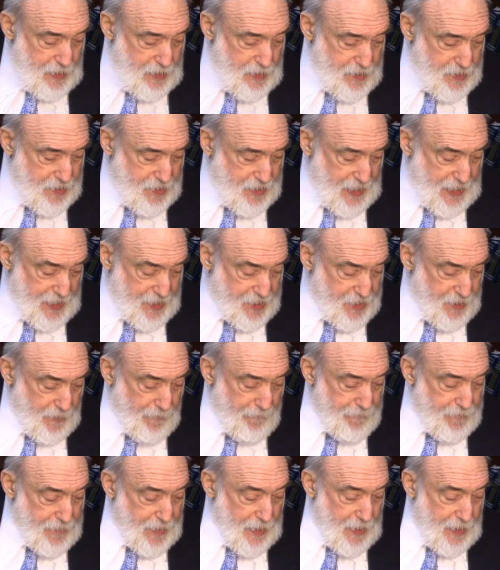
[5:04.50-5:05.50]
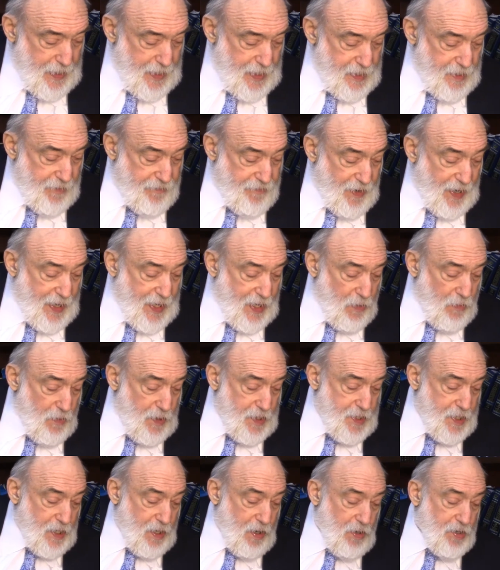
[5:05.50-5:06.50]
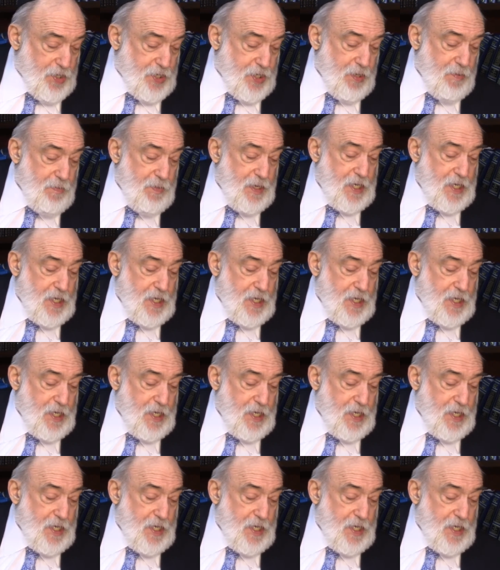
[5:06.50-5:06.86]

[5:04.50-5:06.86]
section. And the final one, Choshen